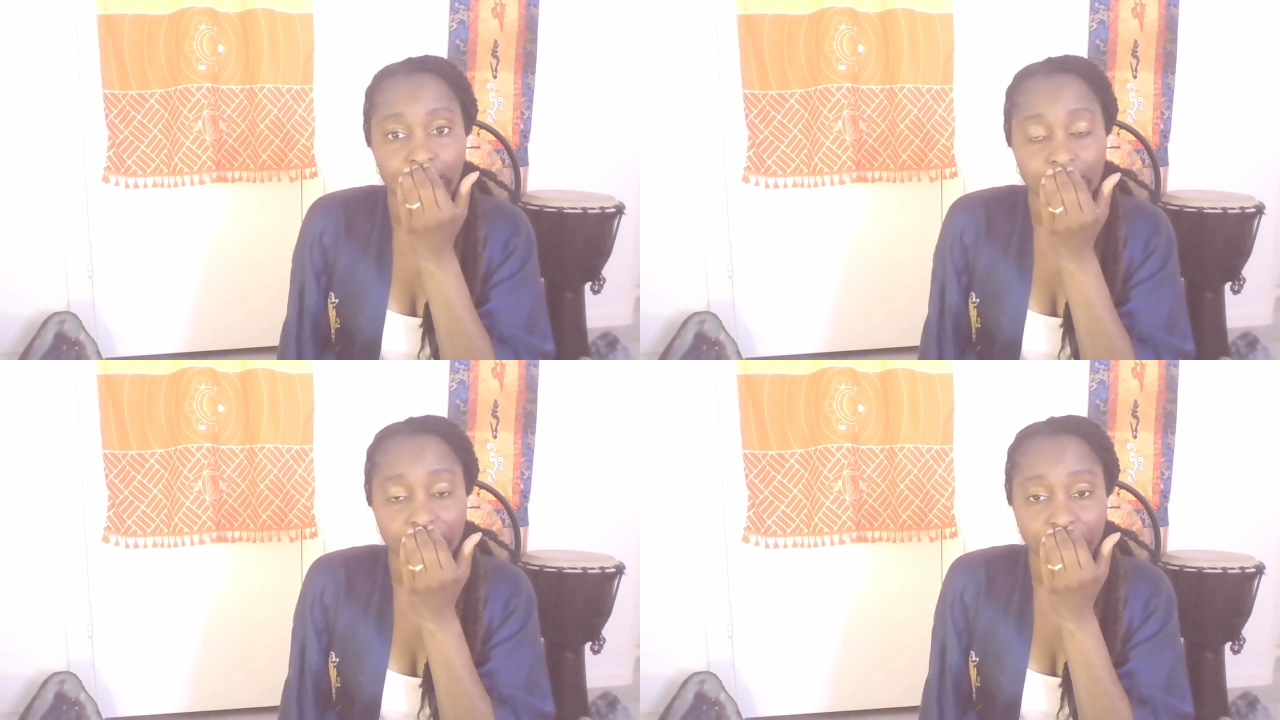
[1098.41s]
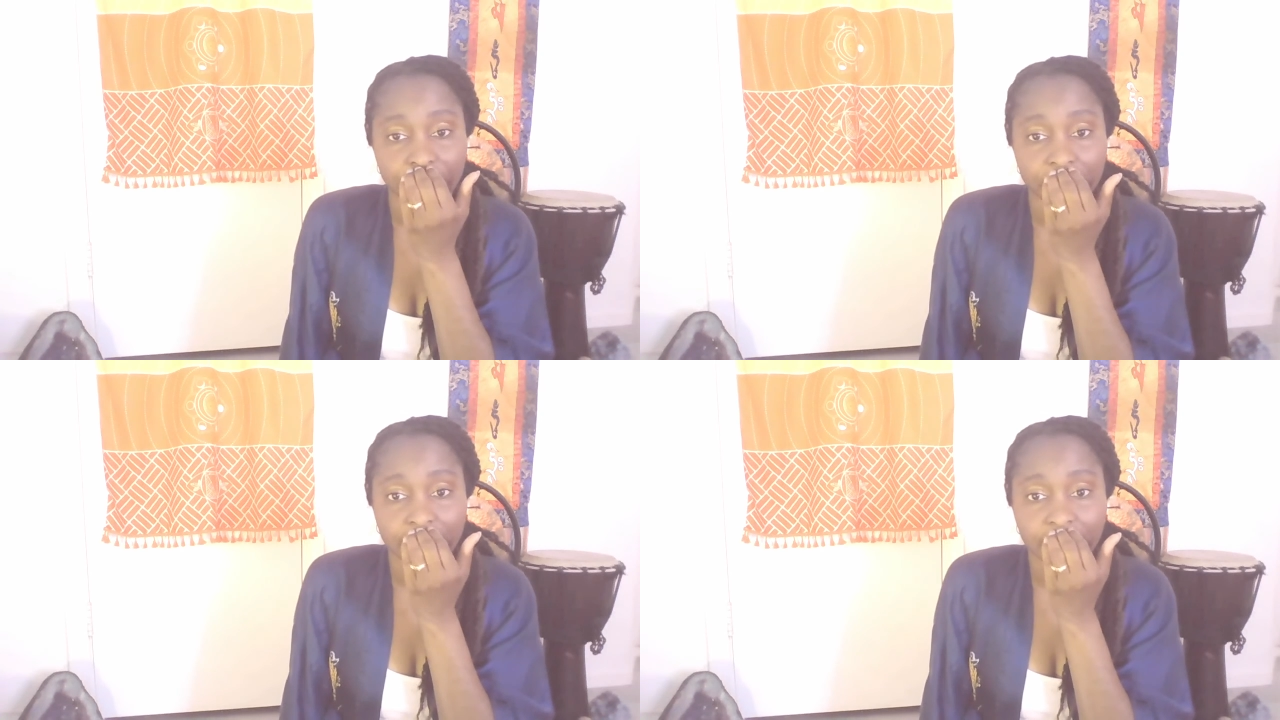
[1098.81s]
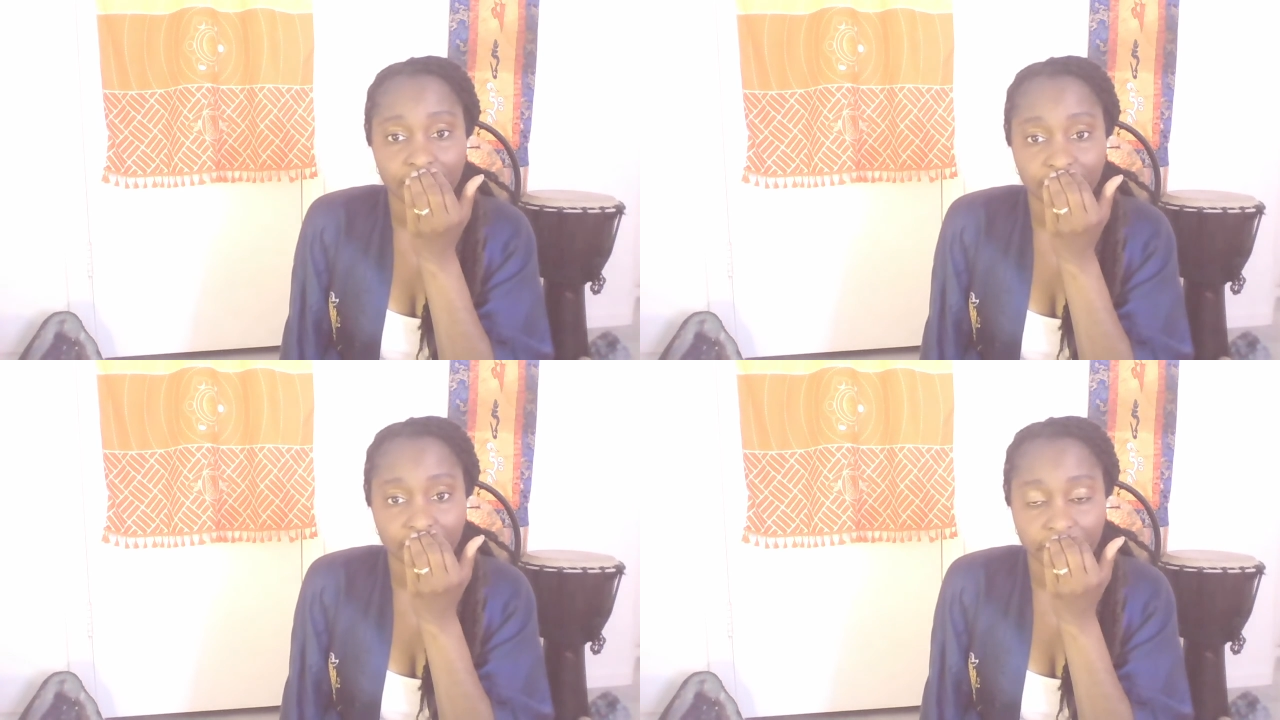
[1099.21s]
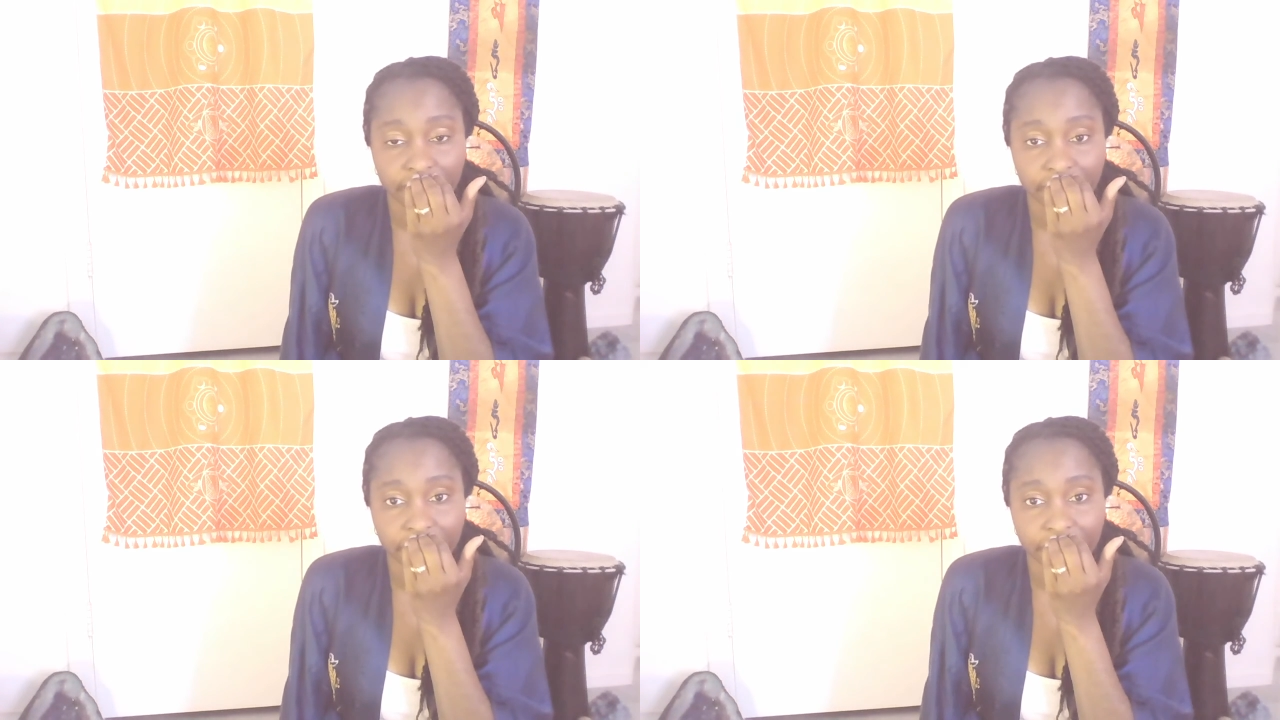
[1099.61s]
I truly love,
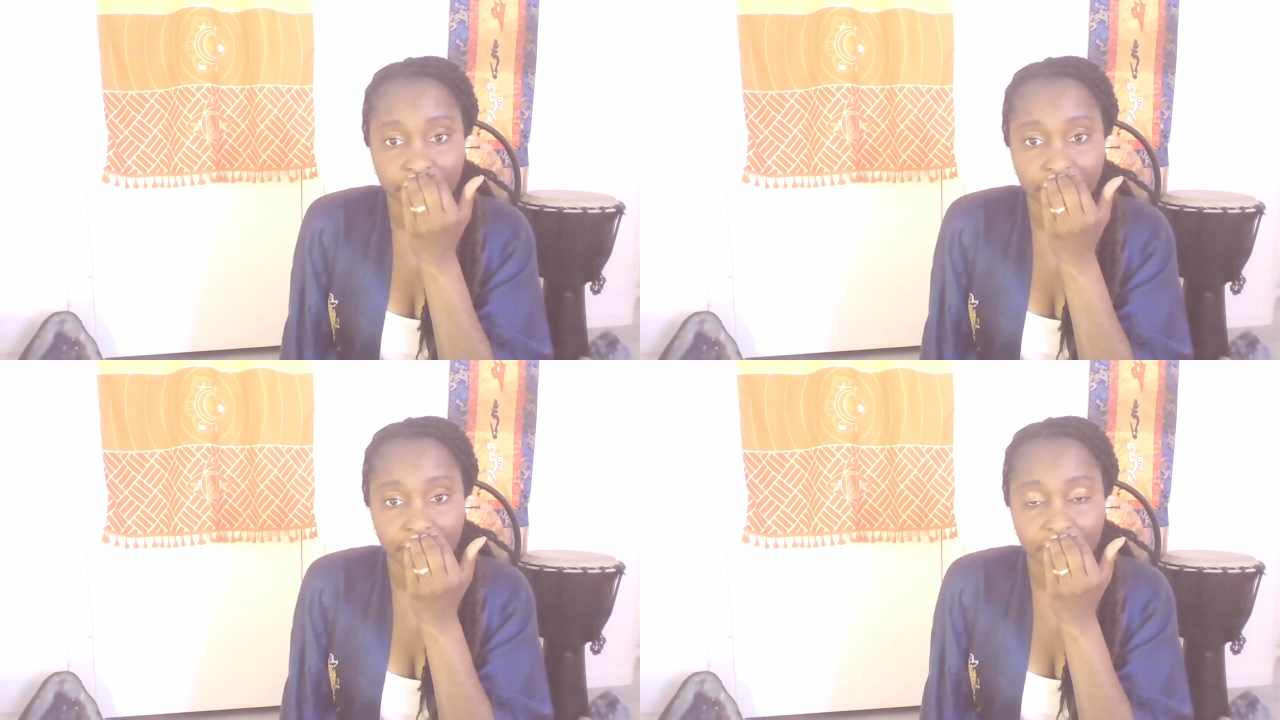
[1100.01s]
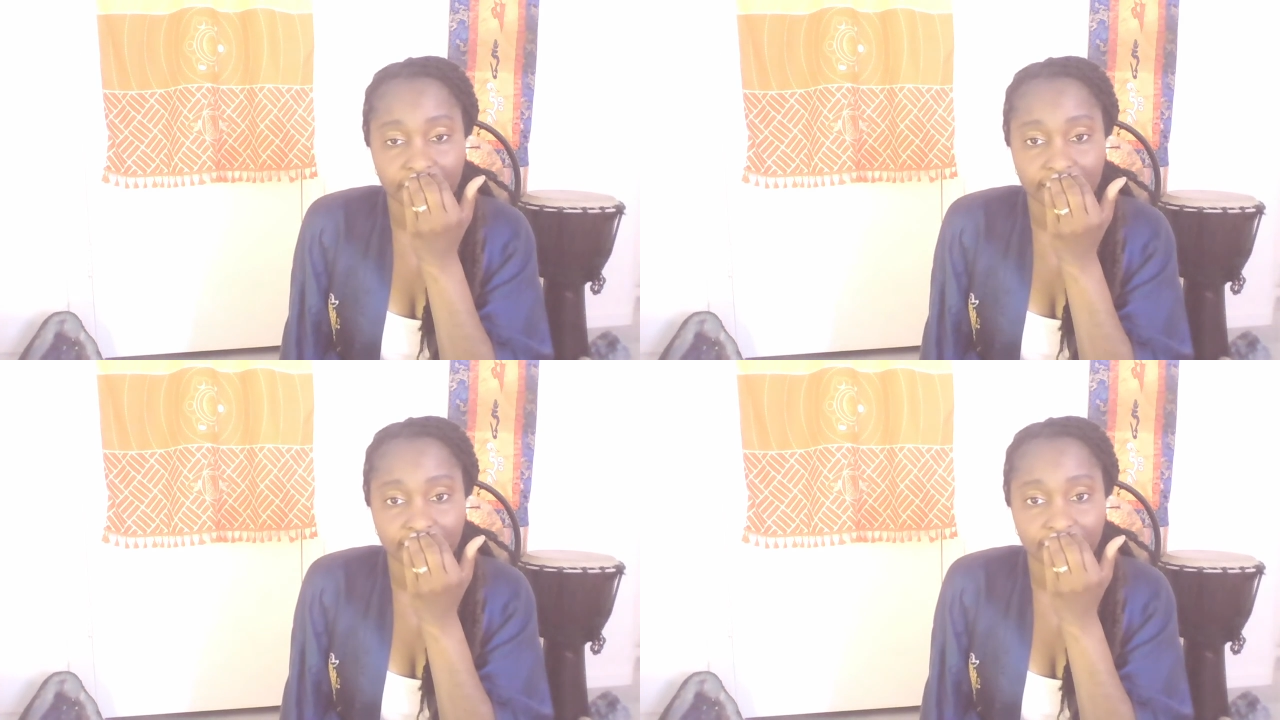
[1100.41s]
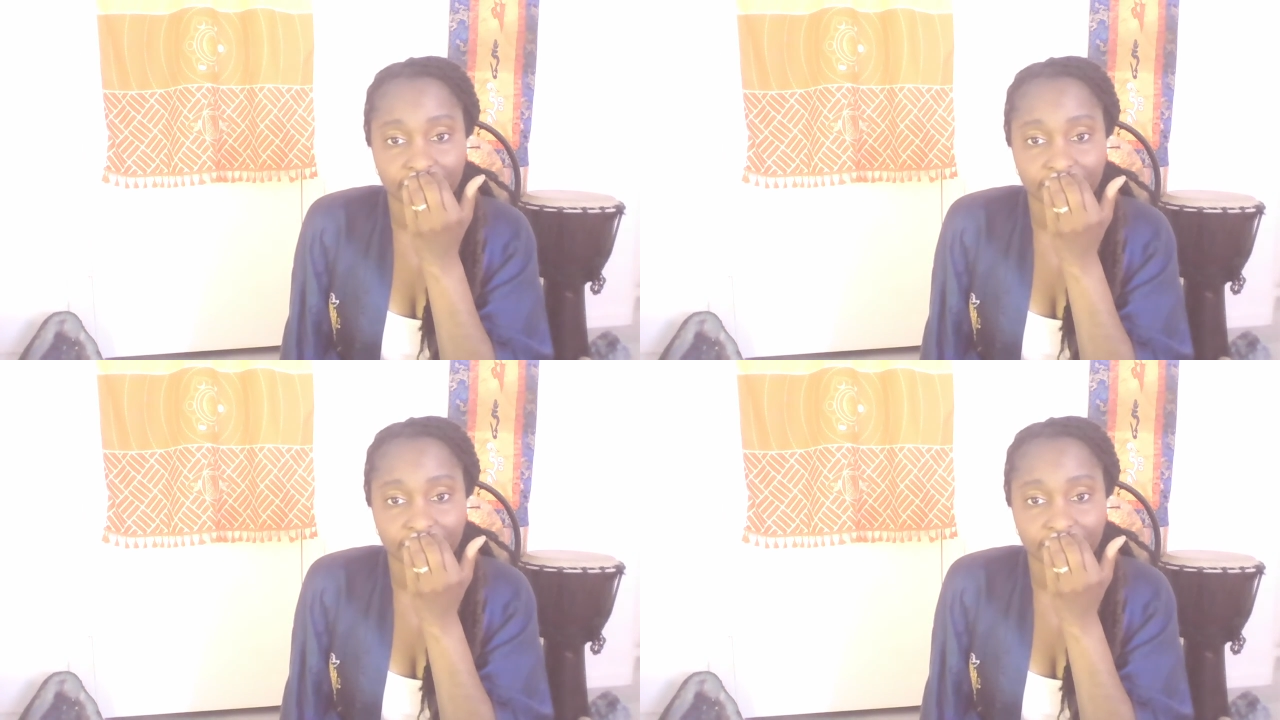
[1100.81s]
honor, and respect myself.